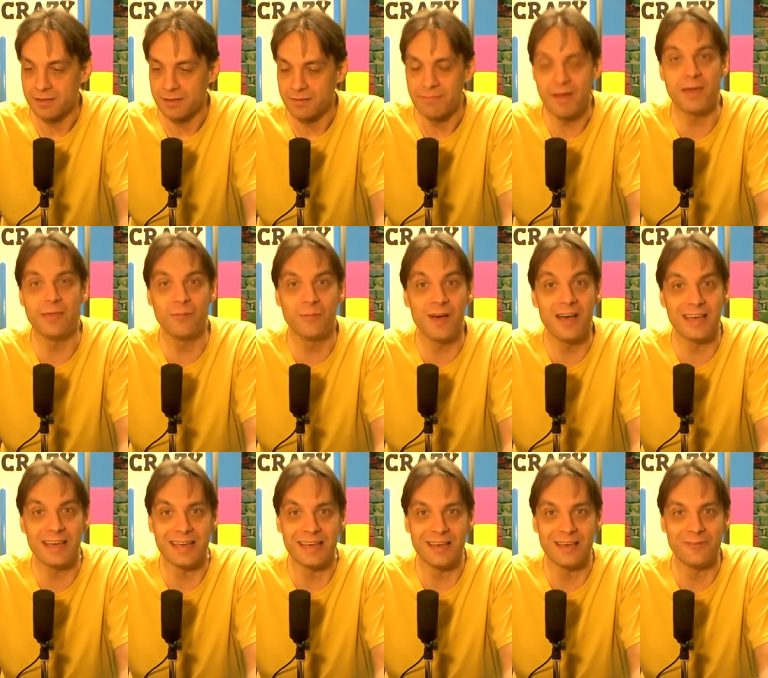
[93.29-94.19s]
By the
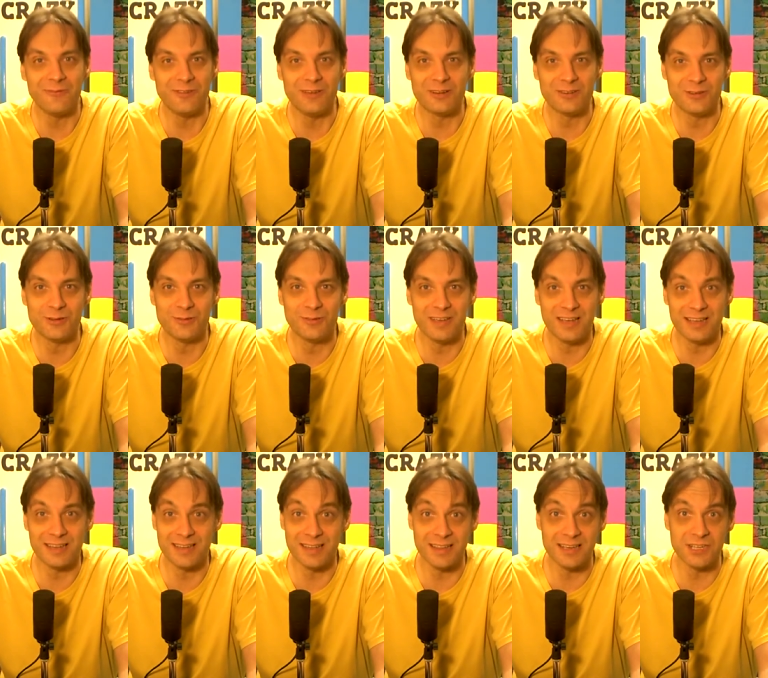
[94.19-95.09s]
way, if you're tuning
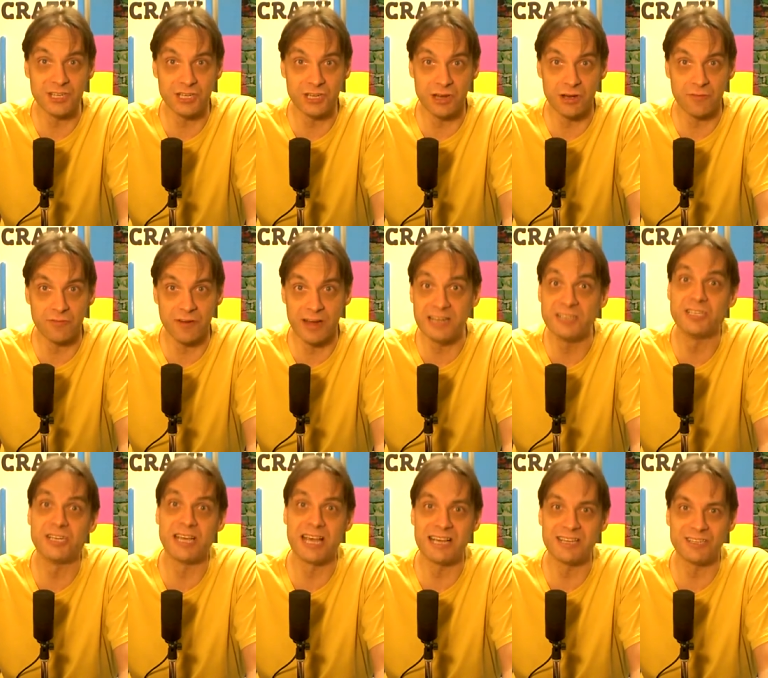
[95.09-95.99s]
into this show for
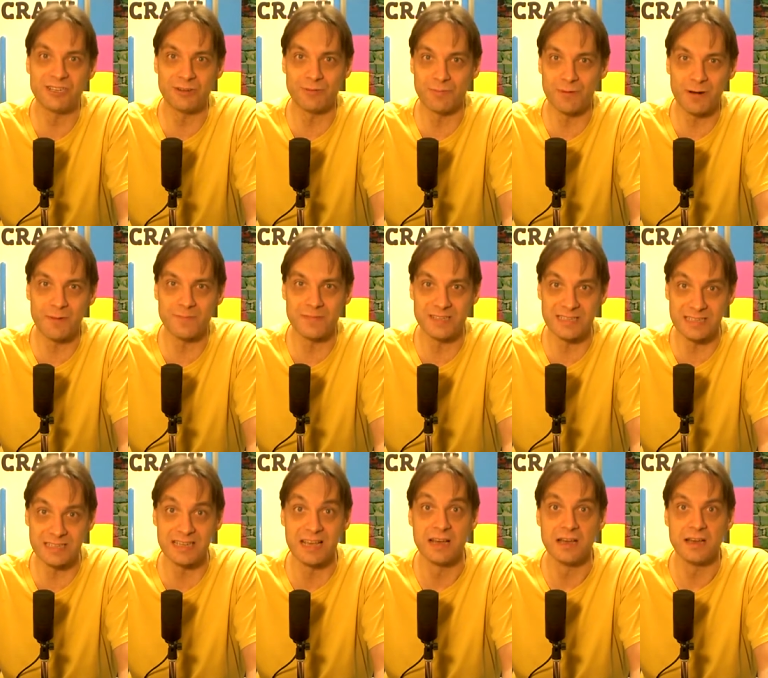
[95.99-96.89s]
educational
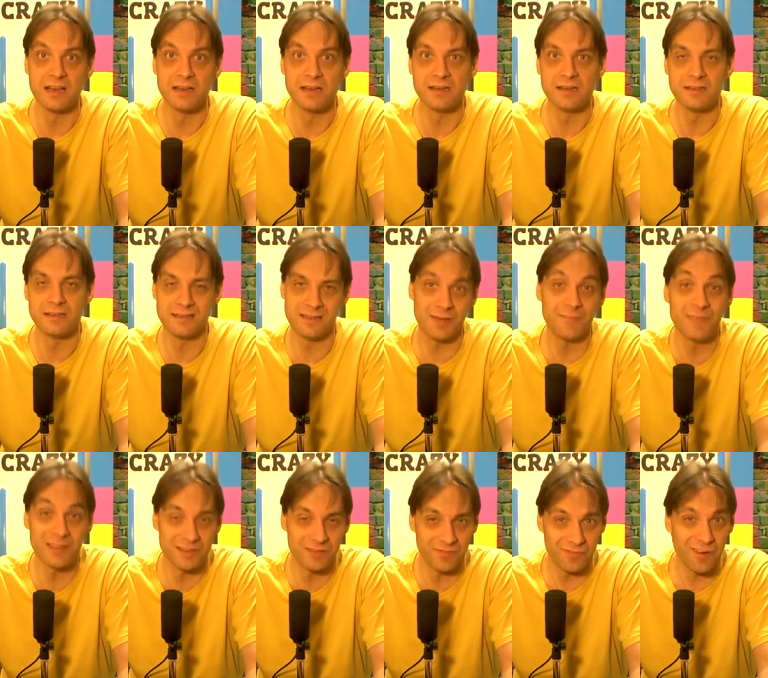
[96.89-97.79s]
purposes,
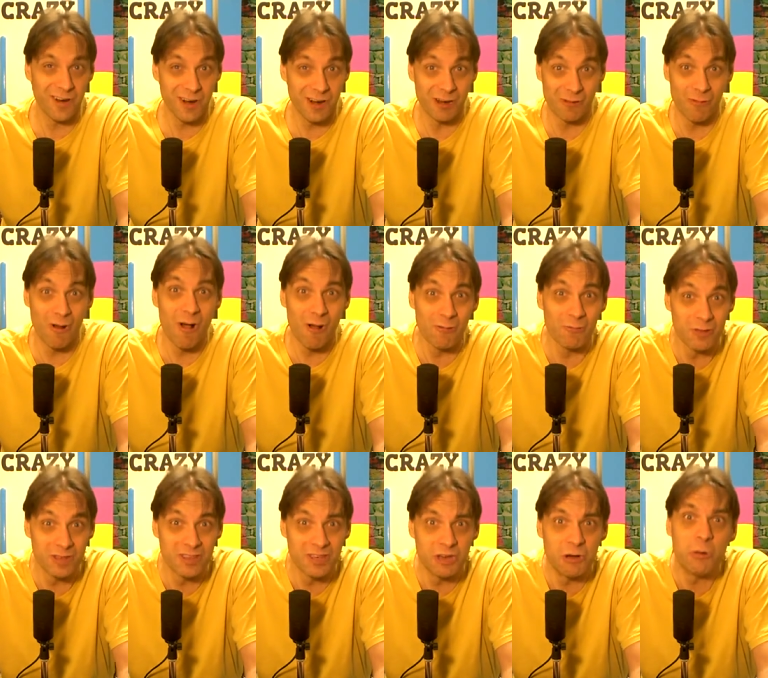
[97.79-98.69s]
Something's very wrong
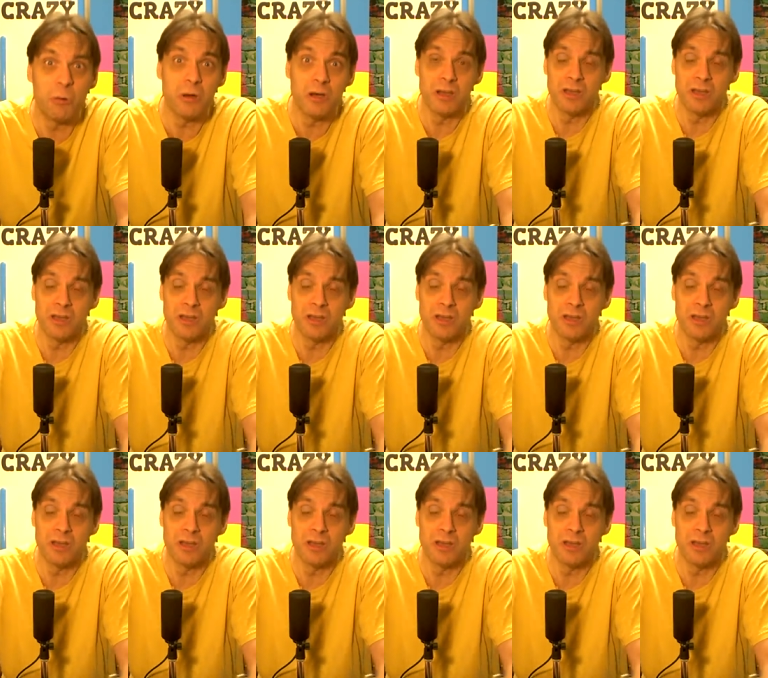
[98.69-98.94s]
with you.